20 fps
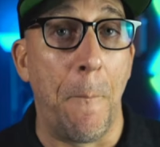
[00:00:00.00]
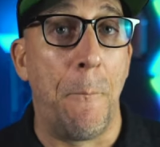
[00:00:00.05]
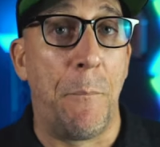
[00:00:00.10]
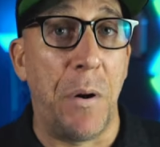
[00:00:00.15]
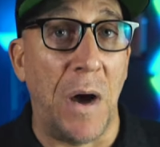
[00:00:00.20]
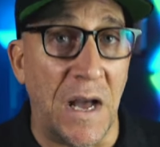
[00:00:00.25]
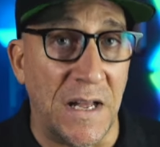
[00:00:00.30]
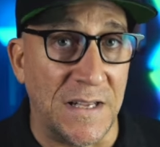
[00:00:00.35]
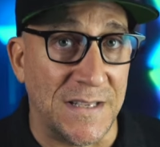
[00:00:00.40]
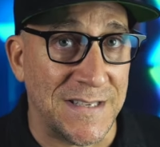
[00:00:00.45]

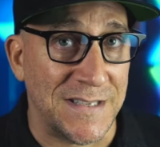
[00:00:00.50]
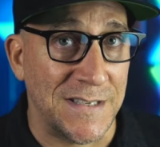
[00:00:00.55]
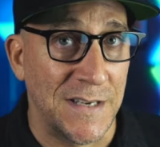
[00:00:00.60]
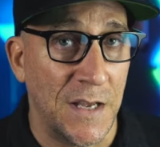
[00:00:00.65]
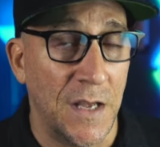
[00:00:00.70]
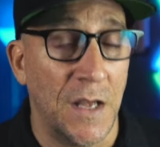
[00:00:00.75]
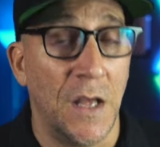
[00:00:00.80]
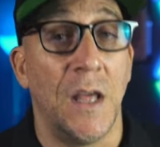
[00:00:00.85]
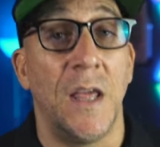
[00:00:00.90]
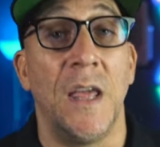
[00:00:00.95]
But
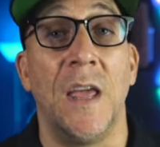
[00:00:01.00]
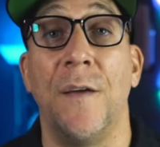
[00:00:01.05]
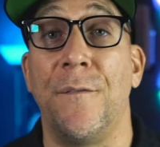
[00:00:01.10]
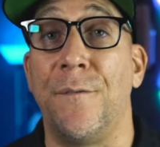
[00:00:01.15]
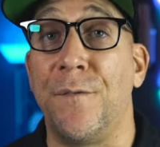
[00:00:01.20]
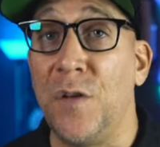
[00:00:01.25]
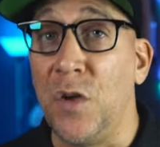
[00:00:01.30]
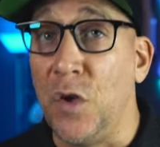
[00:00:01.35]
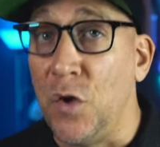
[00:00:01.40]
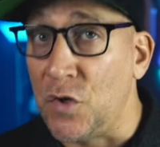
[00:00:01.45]

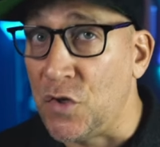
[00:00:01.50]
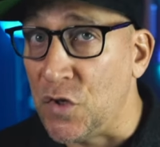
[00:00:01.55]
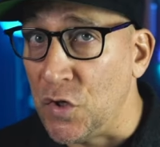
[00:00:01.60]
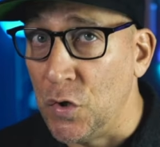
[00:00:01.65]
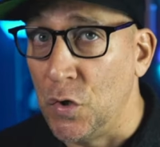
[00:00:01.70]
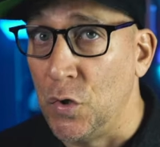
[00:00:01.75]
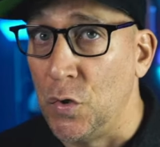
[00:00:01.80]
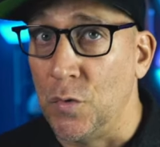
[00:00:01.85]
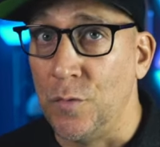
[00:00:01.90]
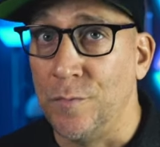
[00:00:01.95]
if you
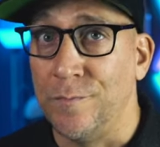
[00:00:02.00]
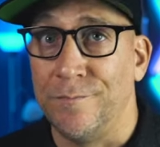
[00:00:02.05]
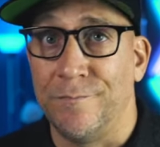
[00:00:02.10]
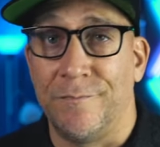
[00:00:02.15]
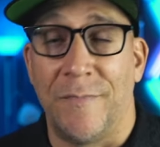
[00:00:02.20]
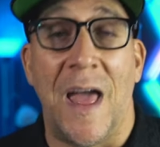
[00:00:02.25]
do